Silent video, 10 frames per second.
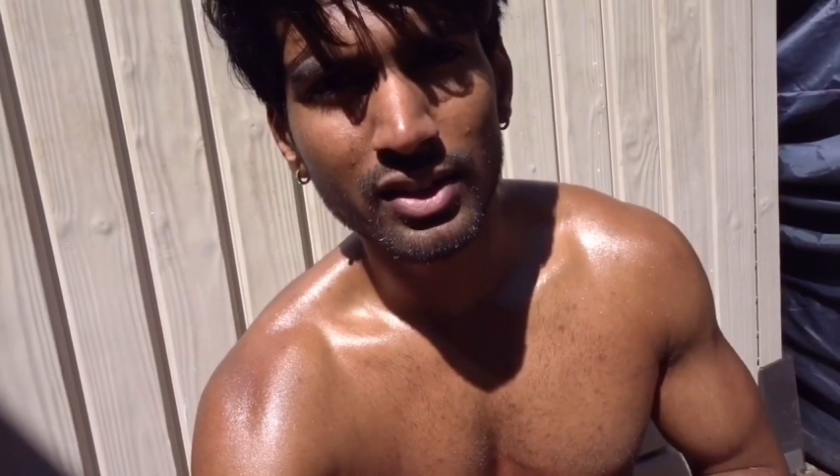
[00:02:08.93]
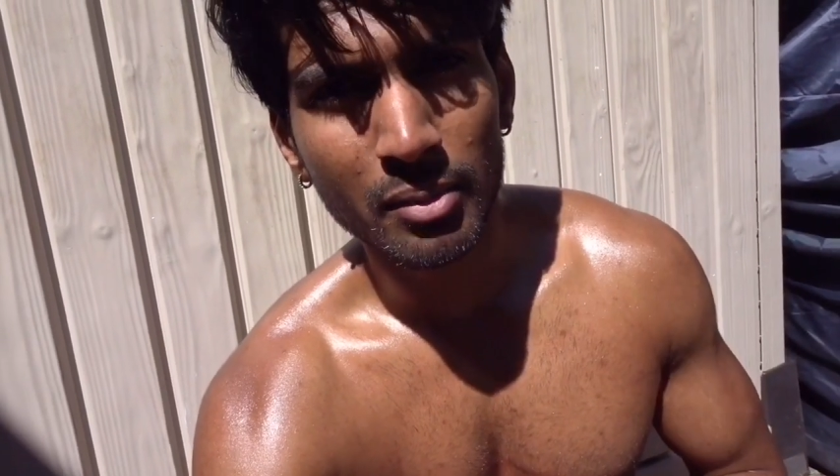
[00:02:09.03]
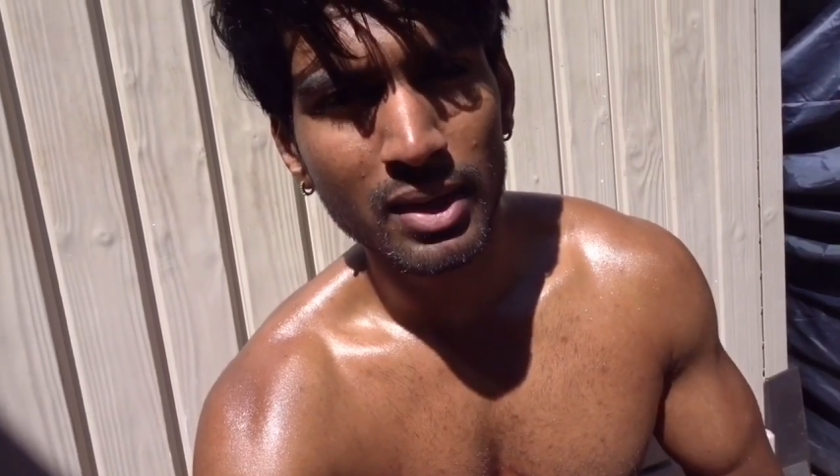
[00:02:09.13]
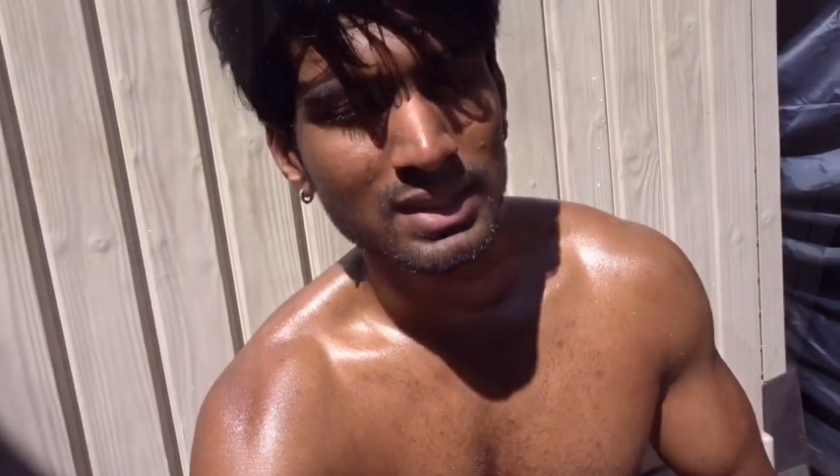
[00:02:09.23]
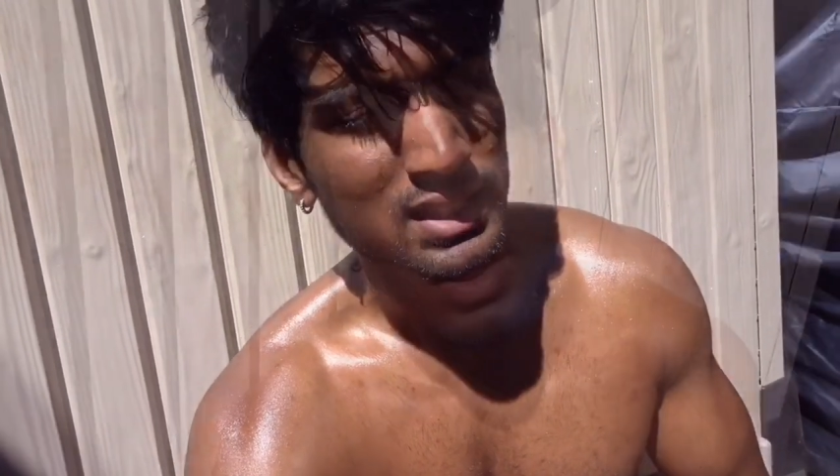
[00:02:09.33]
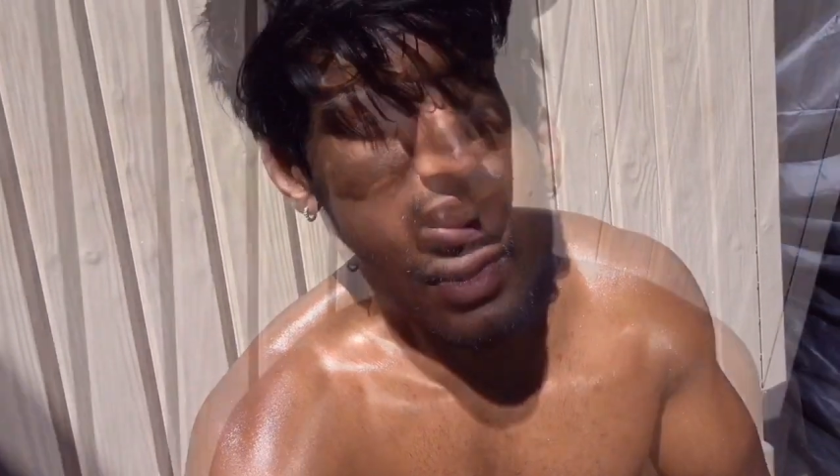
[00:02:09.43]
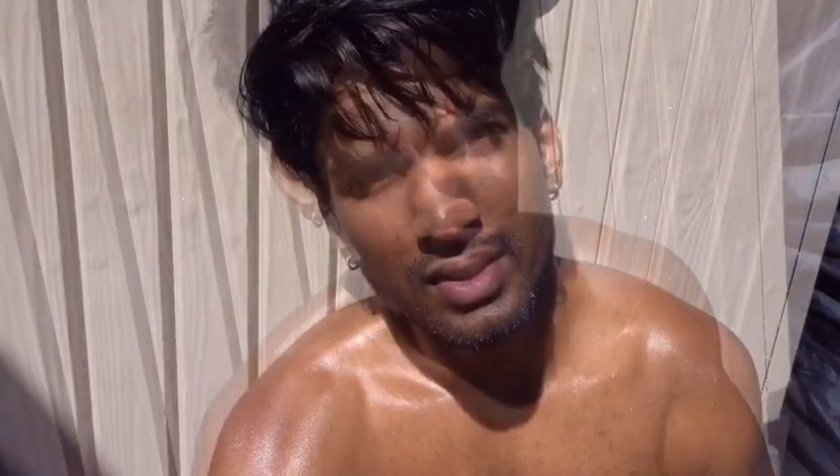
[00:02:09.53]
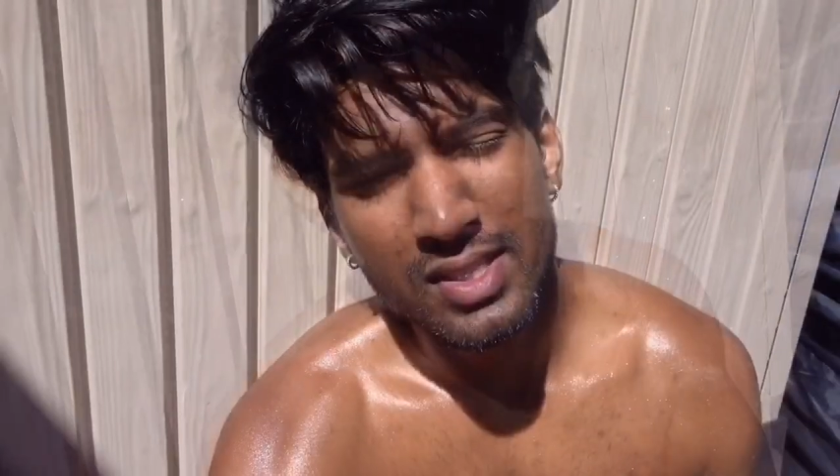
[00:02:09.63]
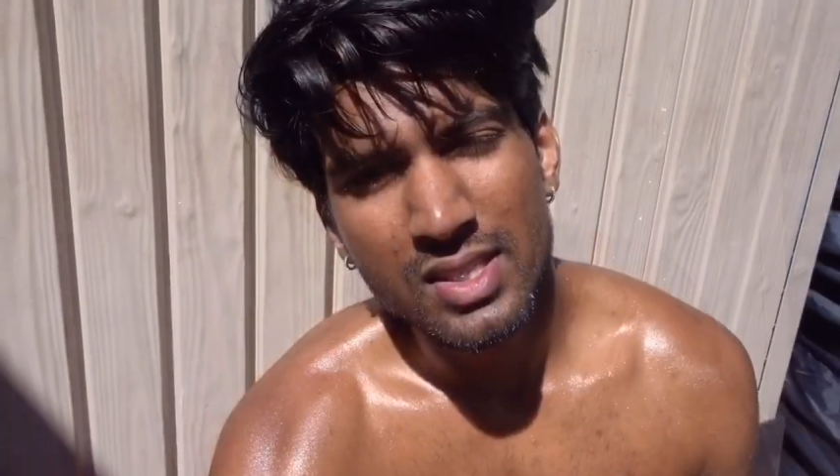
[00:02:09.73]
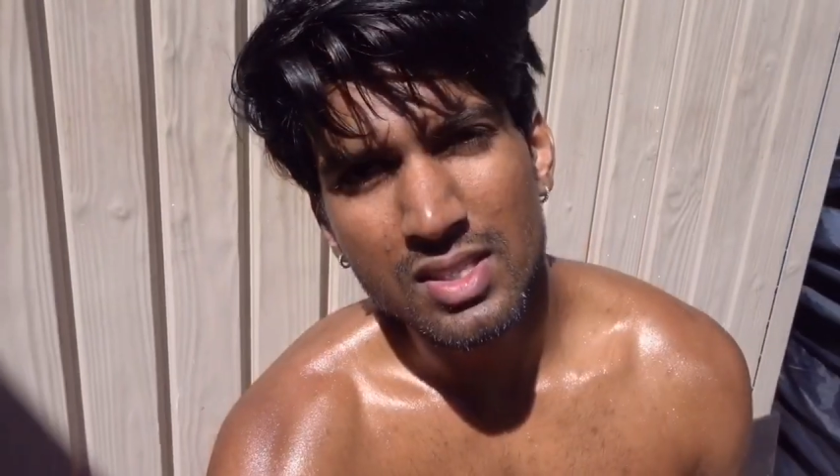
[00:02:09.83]
their best life.
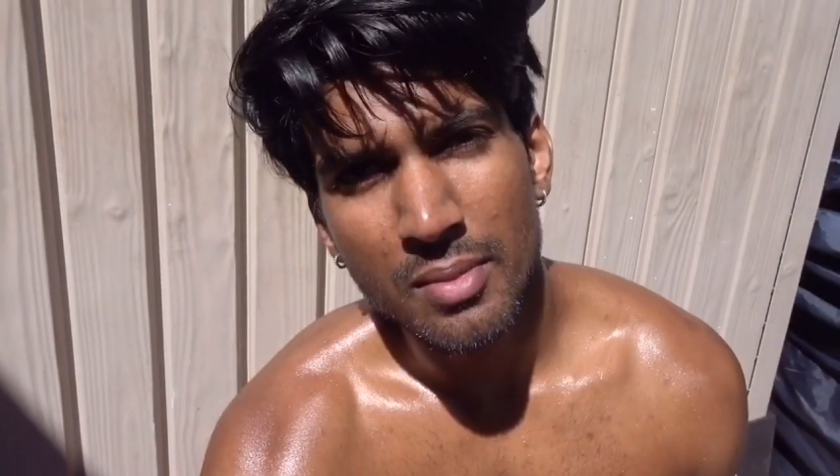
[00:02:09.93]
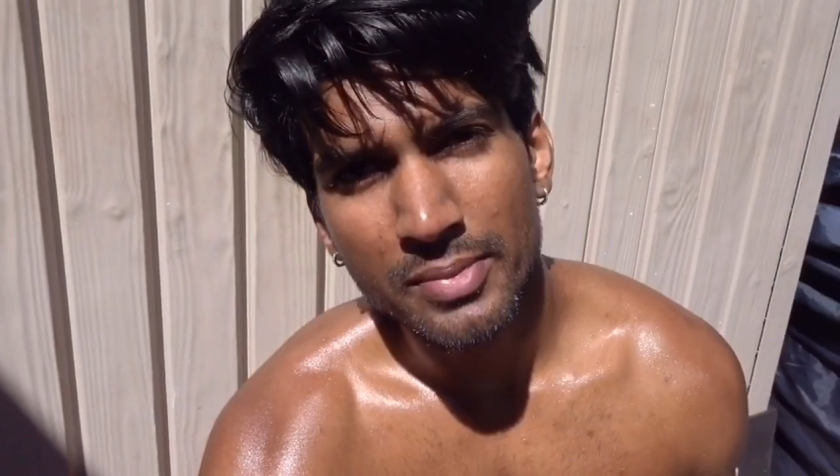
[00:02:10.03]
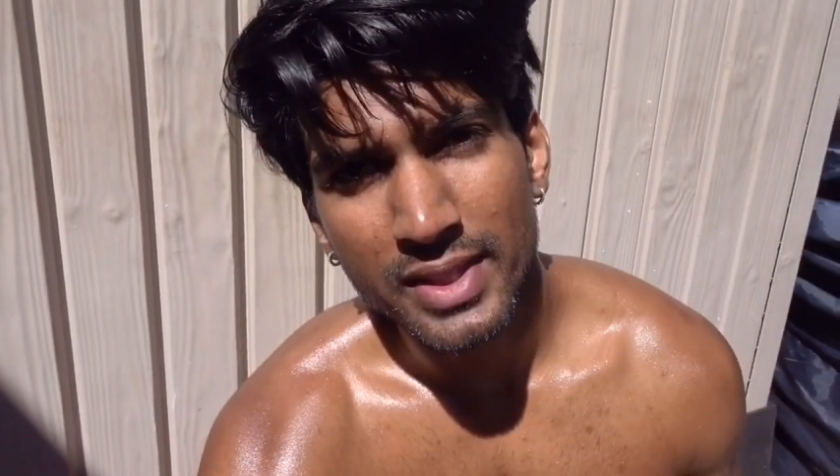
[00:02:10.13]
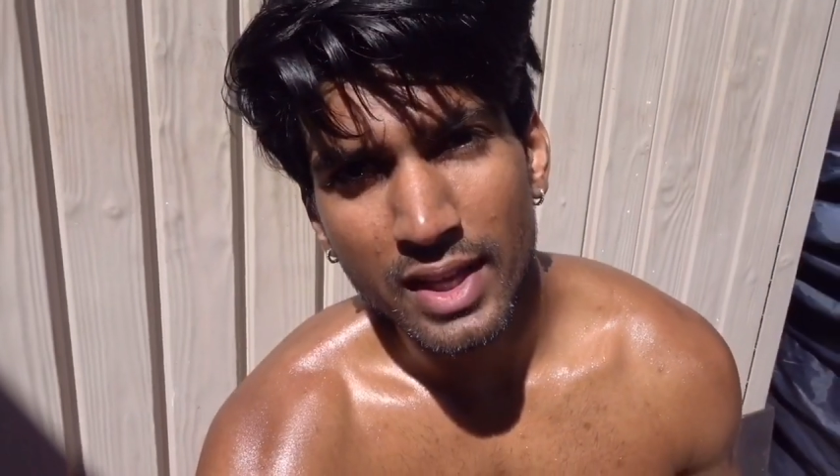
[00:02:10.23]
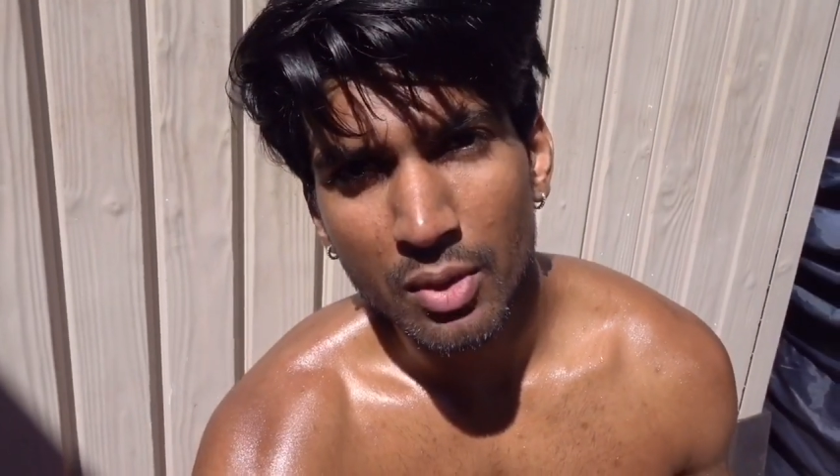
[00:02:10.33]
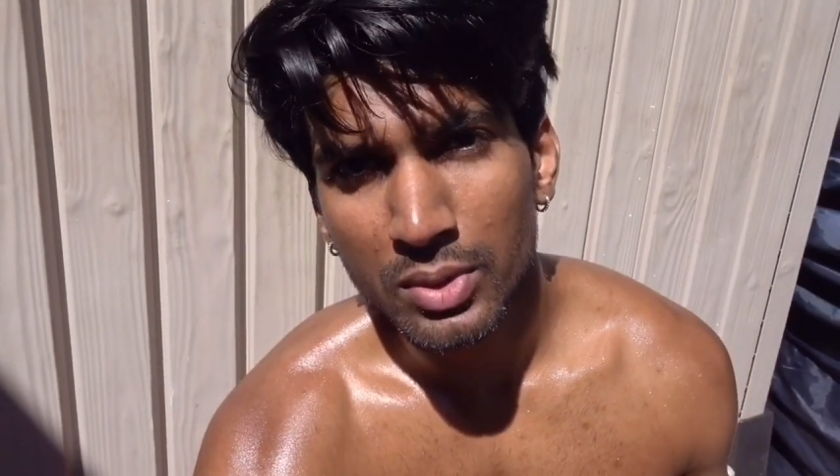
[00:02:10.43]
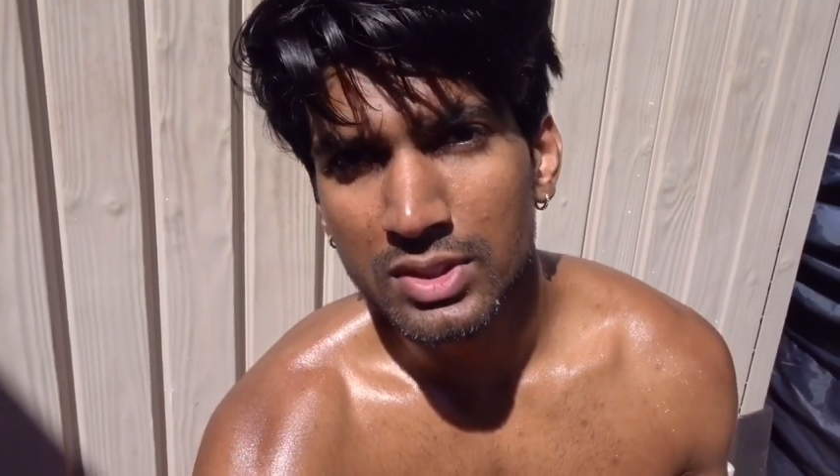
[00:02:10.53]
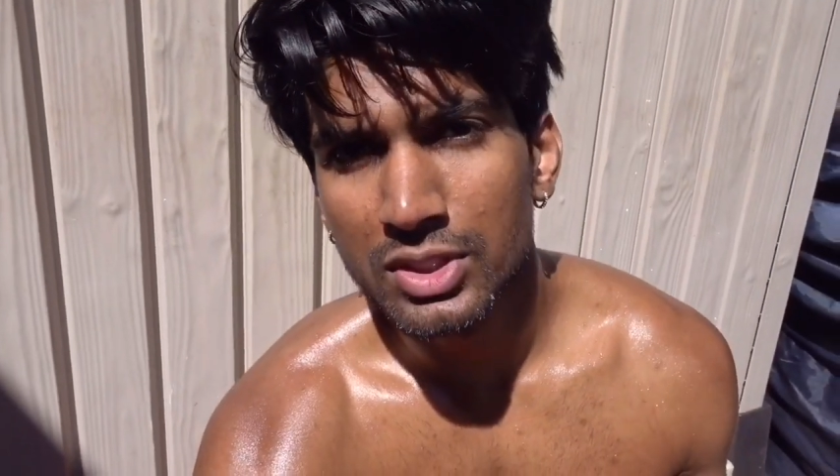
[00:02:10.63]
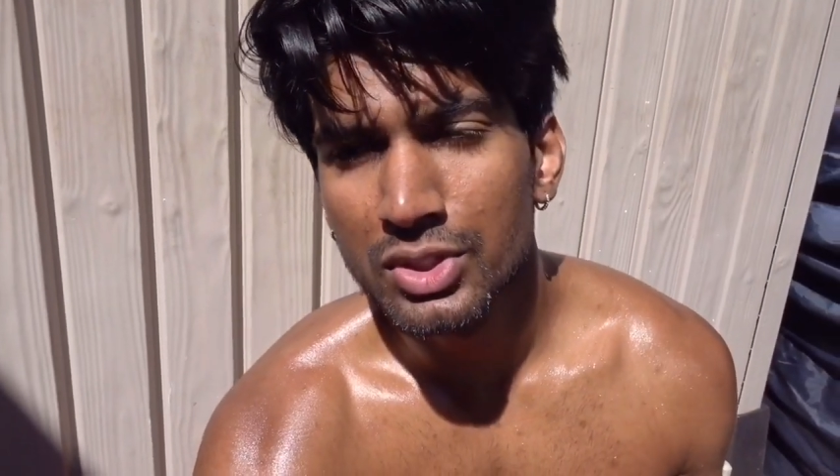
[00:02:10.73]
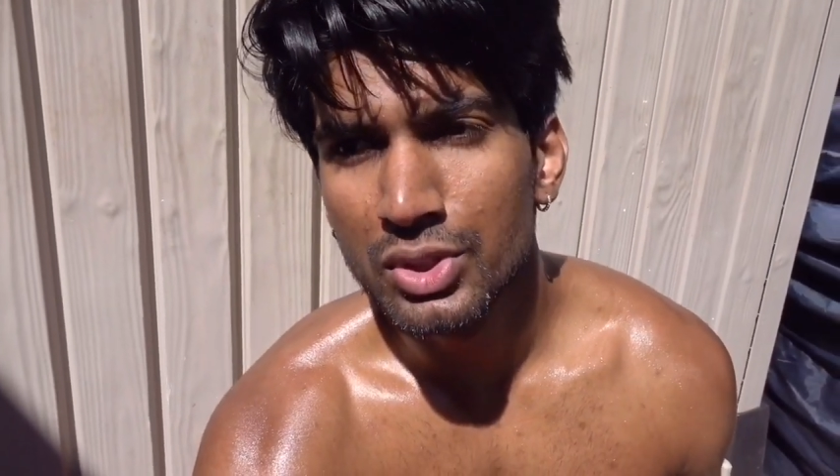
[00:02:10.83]
This is something I
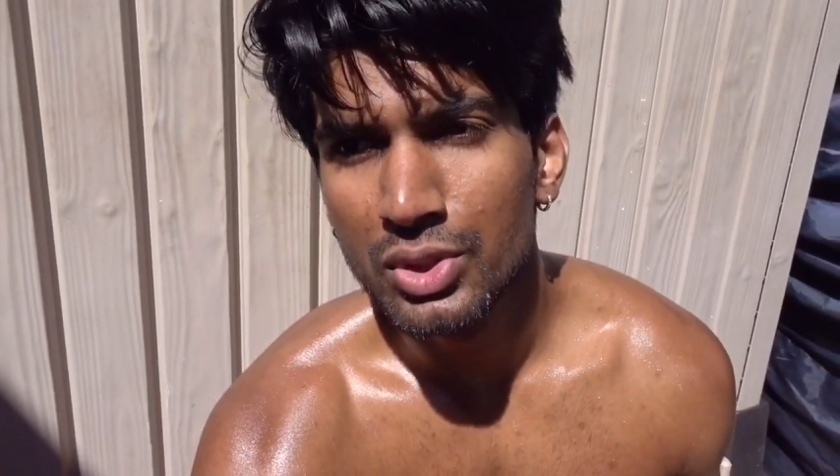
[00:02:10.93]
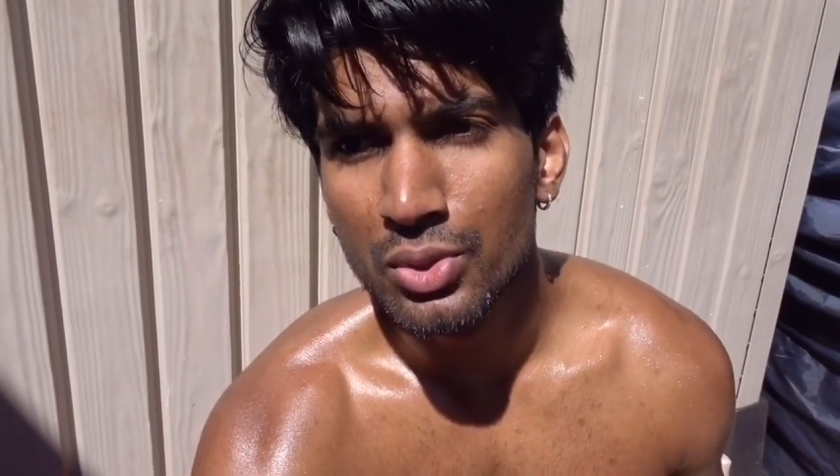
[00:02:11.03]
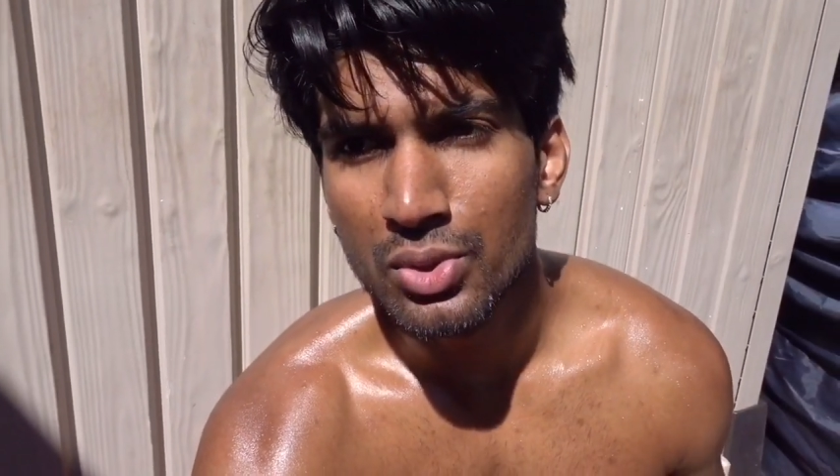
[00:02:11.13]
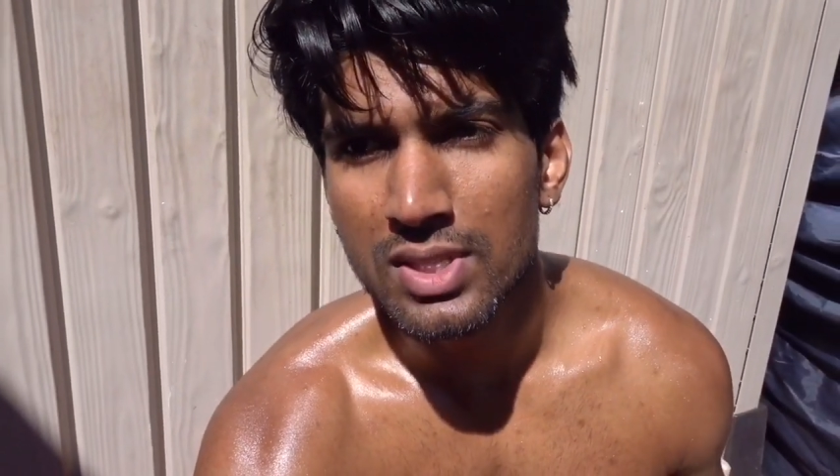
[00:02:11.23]
wanted to do